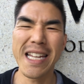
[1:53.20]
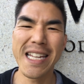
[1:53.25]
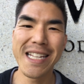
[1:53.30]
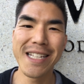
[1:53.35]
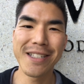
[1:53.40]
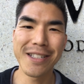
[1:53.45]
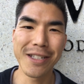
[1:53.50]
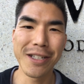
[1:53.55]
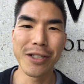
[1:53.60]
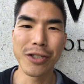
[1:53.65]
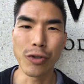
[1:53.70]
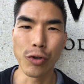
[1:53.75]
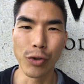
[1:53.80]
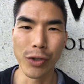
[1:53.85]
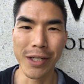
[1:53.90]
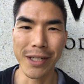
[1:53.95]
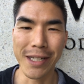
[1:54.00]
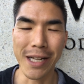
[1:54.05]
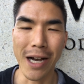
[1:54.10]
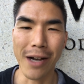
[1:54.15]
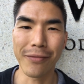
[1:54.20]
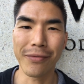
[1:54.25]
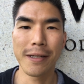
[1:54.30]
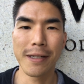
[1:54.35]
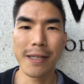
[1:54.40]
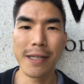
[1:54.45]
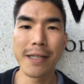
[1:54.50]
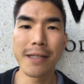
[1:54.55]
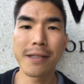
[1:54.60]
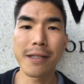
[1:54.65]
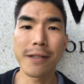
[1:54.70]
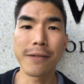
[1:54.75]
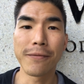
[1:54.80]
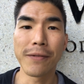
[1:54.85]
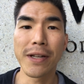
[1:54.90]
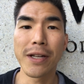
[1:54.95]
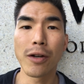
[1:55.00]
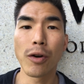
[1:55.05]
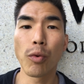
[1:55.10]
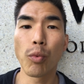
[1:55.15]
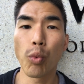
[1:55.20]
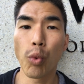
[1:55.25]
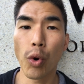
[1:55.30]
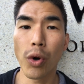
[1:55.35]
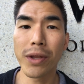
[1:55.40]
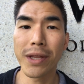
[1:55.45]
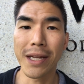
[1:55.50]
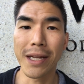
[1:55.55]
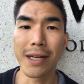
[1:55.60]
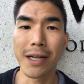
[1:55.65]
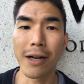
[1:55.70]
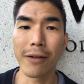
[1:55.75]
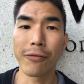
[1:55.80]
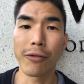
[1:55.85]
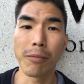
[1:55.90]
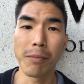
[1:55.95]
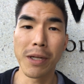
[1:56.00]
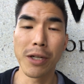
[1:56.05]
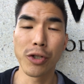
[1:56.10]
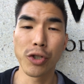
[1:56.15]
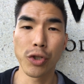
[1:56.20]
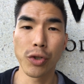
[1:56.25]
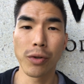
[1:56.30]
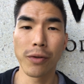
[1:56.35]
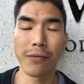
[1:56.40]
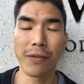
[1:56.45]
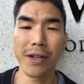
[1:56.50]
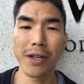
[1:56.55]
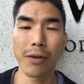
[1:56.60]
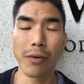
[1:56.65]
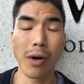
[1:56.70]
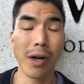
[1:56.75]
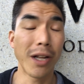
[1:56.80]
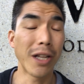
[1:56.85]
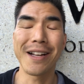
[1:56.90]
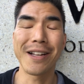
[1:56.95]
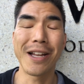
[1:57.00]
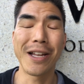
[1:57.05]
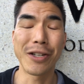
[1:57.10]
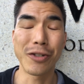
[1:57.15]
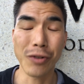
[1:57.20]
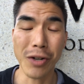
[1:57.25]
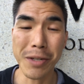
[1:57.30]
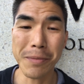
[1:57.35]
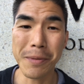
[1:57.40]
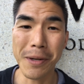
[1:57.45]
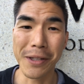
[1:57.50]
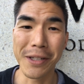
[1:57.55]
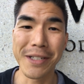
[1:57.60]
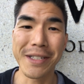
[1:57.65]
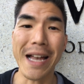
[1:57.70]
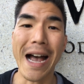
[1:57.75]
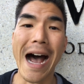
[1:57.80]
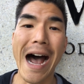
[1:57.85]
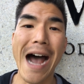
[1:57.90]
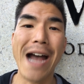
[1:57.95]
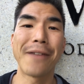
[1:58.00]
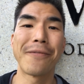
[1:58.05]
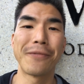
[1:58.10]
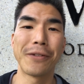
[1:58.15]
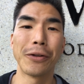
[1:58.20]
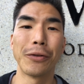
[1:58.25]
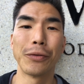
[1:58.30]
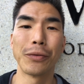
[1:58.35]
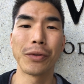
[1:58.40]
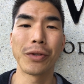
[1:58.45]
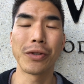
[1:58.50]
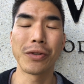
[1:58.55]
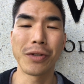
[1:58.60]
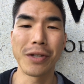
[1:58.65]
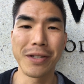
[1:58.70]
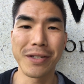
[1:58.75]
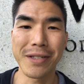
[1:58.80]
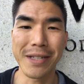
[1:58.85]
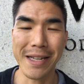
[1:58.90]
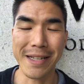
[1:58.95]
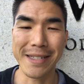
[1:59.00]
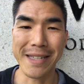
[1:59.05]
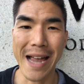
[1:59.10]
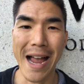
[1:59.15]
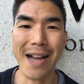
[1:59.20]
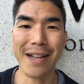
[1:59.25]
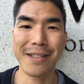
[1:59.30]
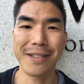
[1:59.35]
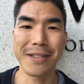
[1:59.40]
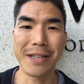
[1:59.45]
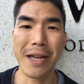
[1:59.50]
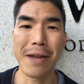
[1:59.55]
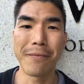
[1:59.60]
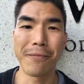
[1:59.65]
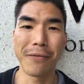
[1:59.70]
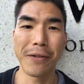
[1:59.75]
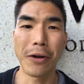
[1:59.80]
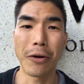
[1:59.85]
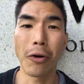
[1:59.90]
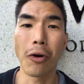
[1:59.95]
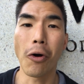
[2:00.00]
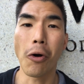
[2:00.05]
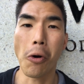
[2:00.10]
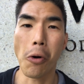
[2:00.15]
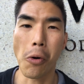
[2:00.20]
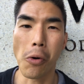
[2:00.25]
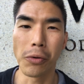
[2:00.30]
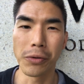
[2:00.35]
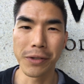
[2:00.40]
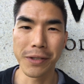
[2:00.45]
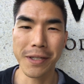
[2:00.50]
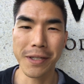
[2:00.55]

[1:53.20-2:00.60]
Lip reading: is this good enough? Is this video worthy enough for me to shoot a video on it? And trust me on this, I feel this exact same fear all the